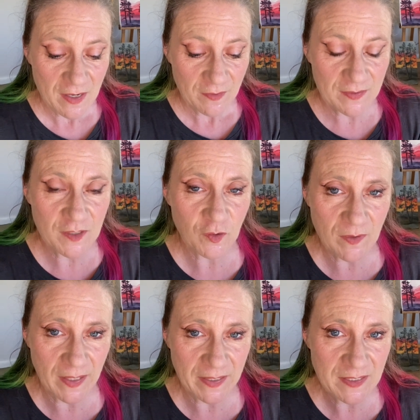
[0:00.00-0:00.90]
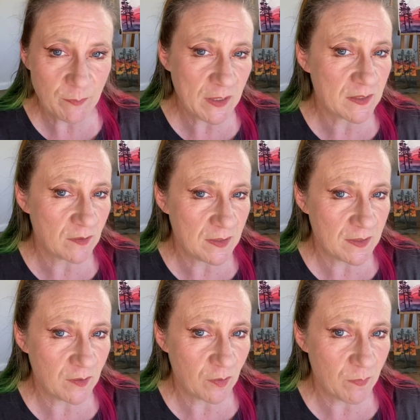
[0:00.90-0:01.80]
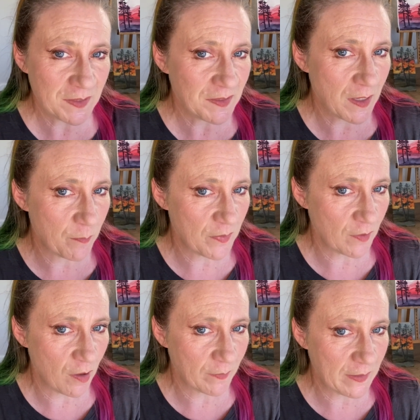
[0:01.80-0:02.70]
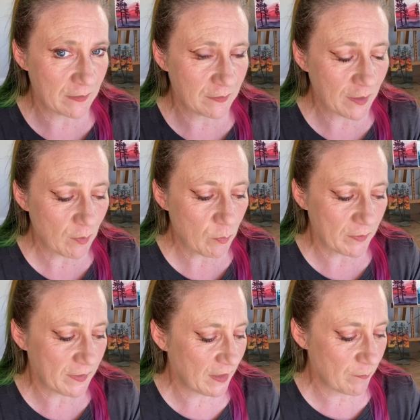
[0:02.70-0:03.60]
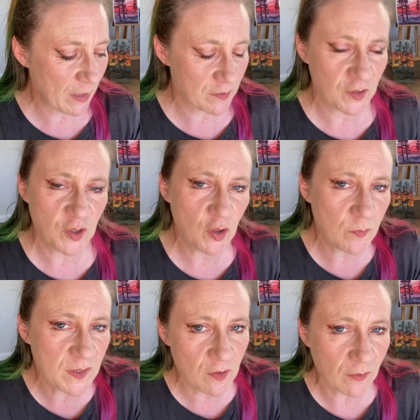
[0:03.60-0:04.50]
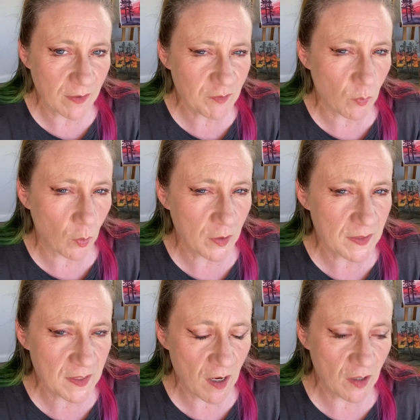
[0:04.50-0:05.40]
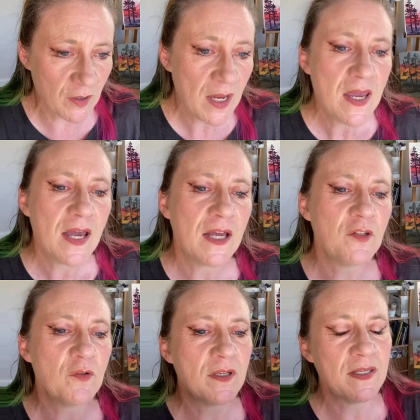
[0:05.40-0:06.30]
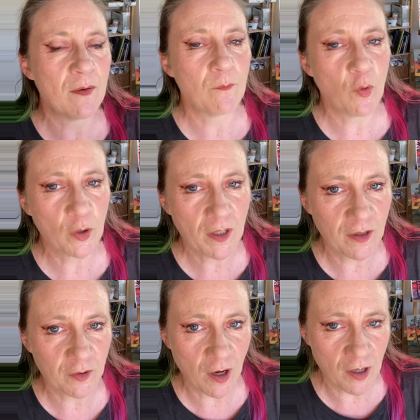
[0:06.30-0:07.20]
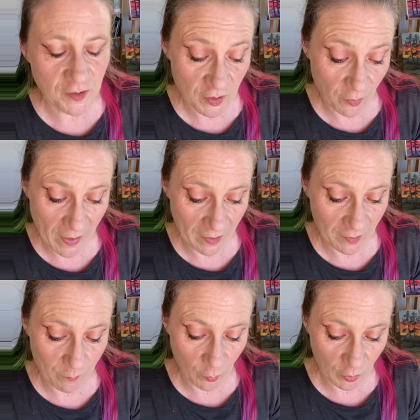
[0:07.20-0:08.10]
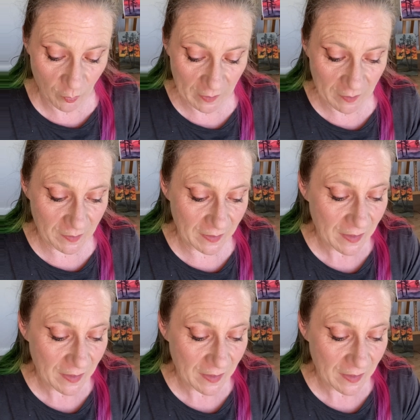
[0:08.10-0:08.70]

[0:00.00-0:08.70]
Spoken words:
These are nice because they're easier to mix up. They're already liquid when they come out of the tube, so you don't have to work as hard and you can get more color onto your palette more quickly.